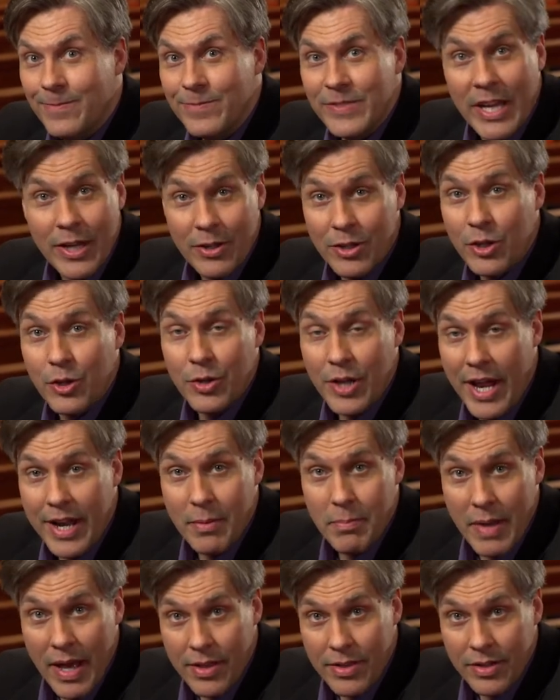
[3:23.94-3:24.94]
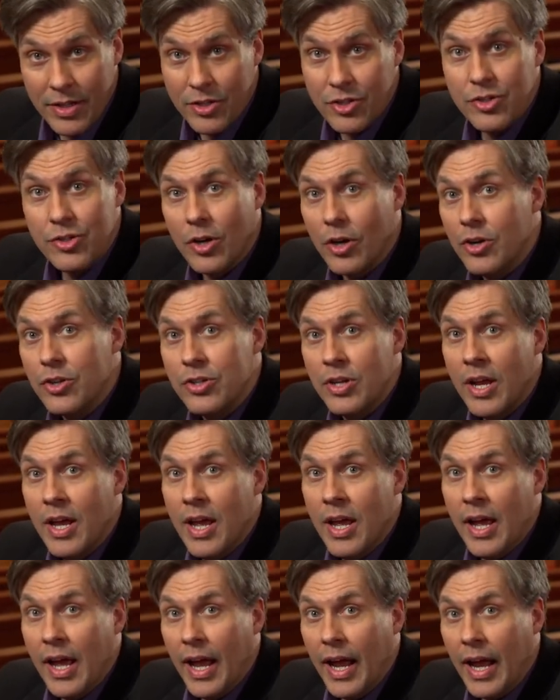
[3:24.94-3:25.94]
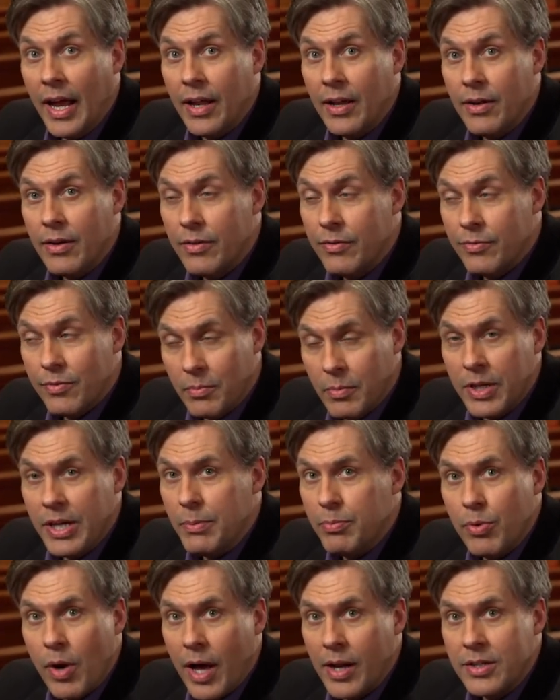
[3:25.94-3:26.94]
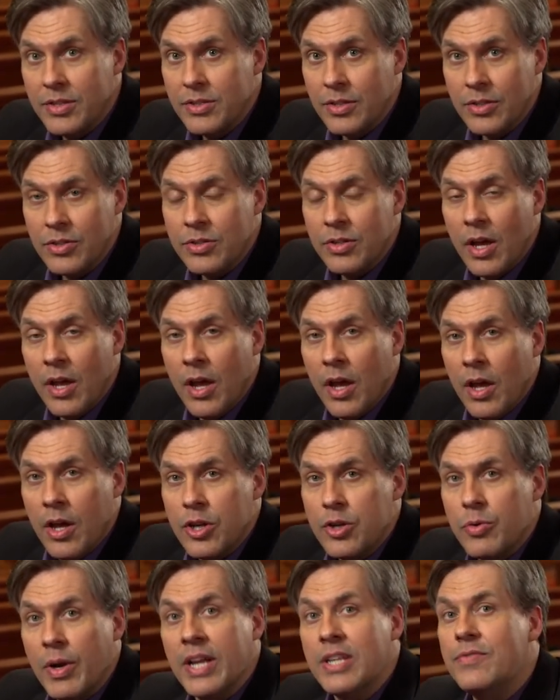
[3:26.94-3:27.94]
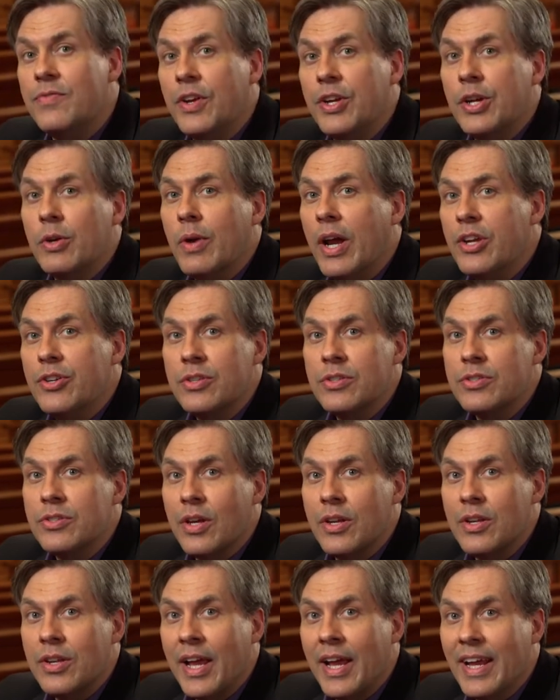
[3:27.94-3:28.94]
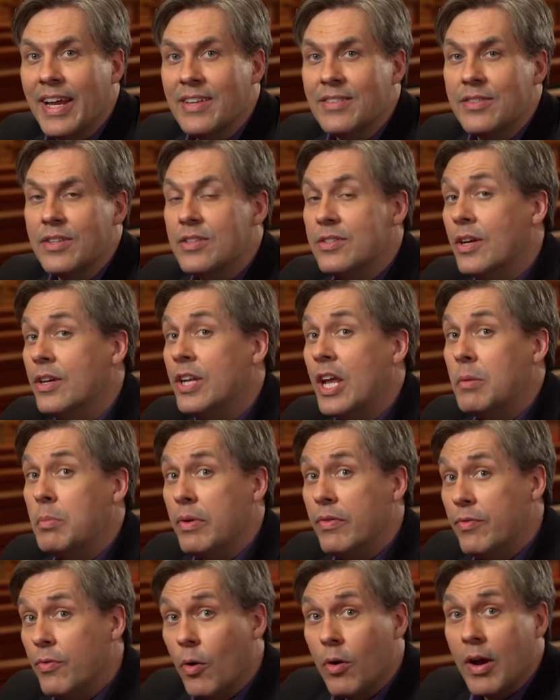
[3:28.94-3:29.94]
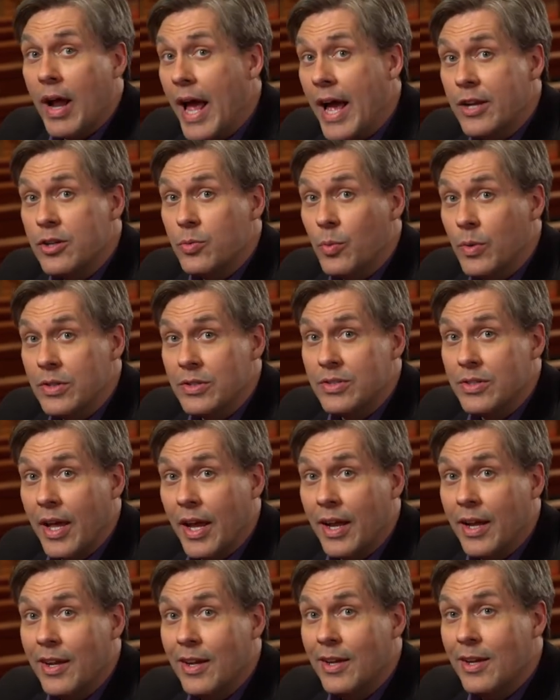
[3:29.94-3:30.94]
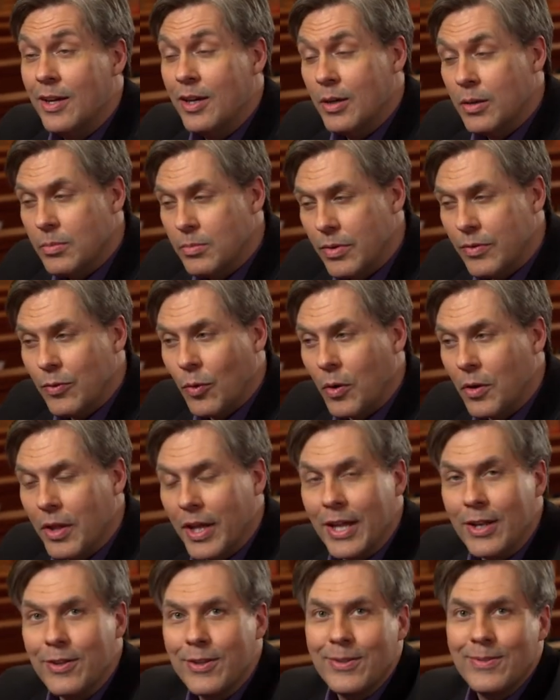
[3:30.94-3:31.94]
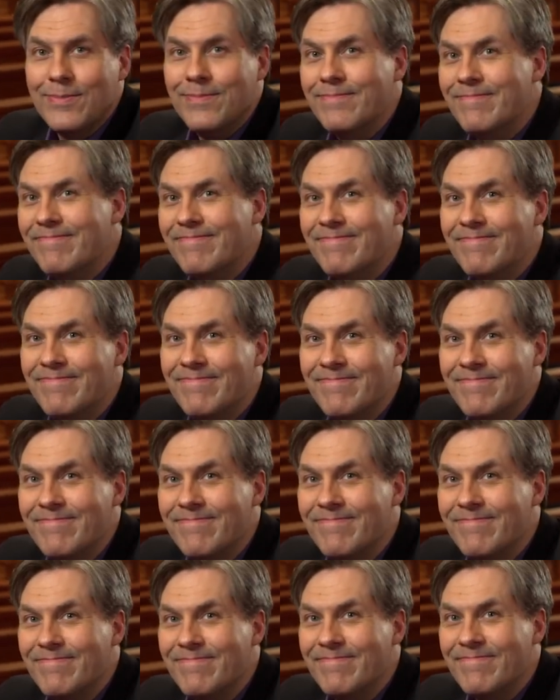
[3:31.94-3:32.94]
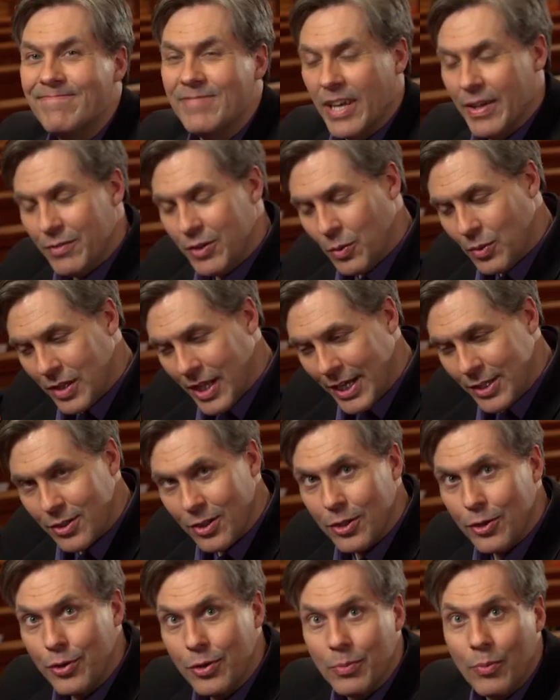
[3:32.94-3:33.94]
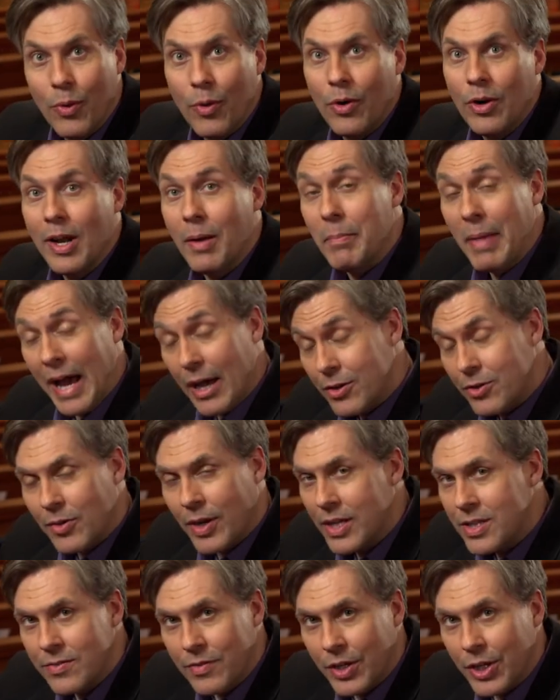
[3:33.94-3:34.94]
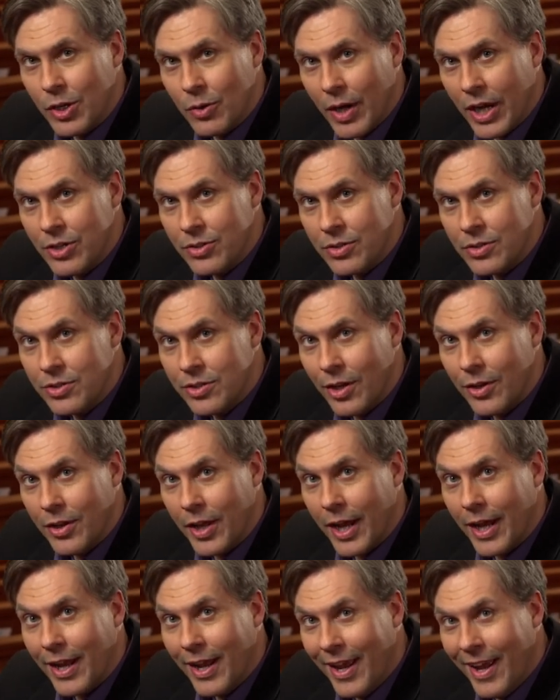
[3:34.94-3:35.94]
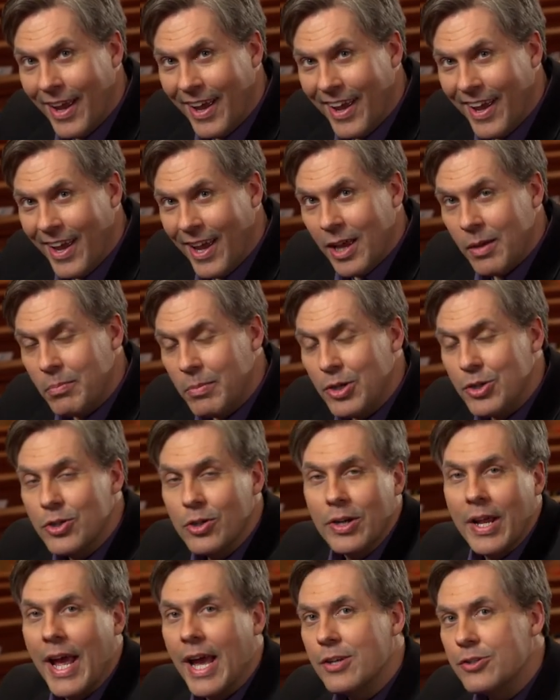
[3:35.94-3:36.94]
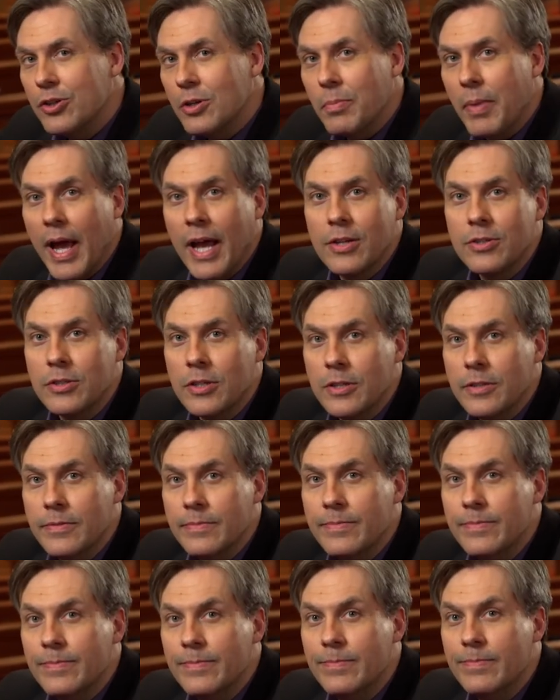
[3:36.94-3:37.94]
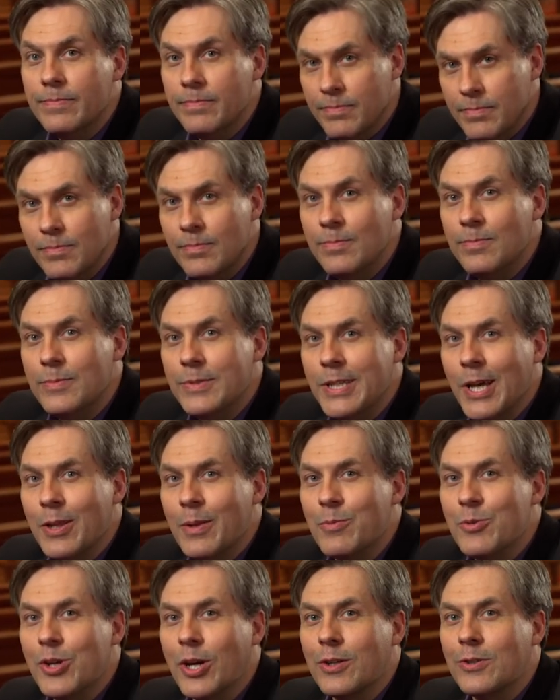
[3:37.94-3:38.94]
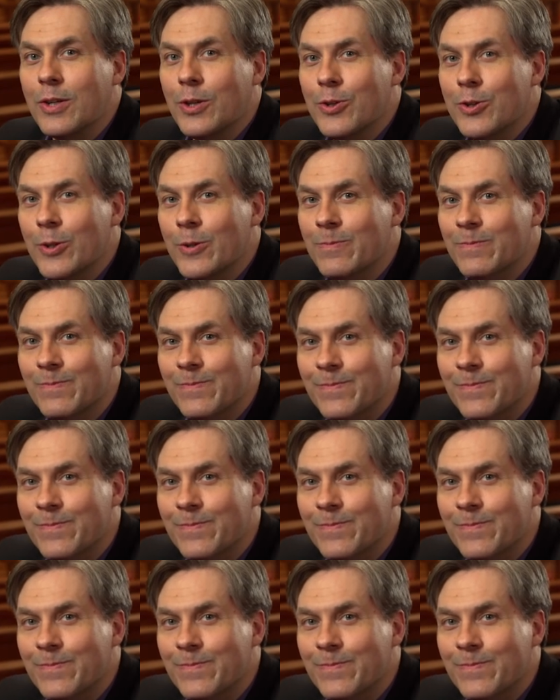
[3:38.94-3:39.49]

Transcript: Now, in the United Methodist Church, and for many Protestants, Transfiguration Sunday is the Sunday before Ash Wednesday, before Lent. If you would like to learn more about Transfiguration Sunday, be sure to ask your pastor. Tell them Chuck sent you.